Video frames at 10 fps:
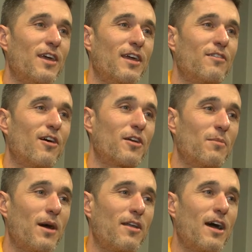day talking
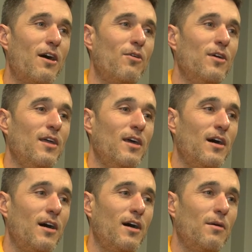about how
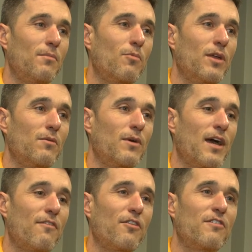we
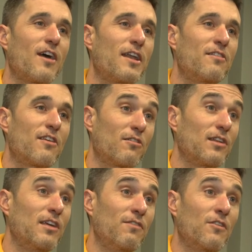have all these tight ends that are
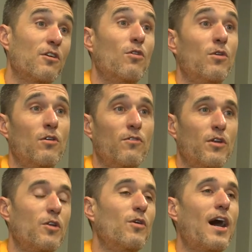leaving and they're going over
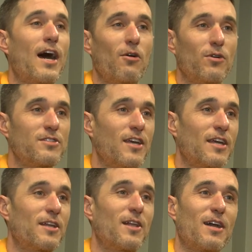to, Iowa's
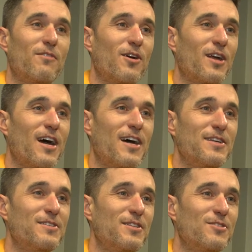taking a lot of our
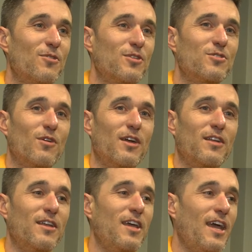guys and so on.
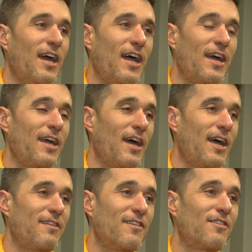And
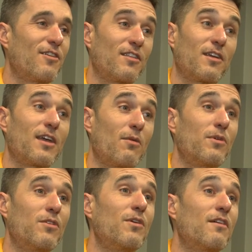I sit there and I think, yeah,
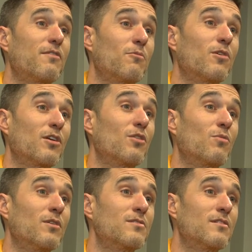we do have some really good
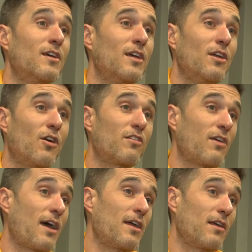ones. Because
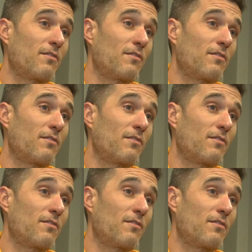I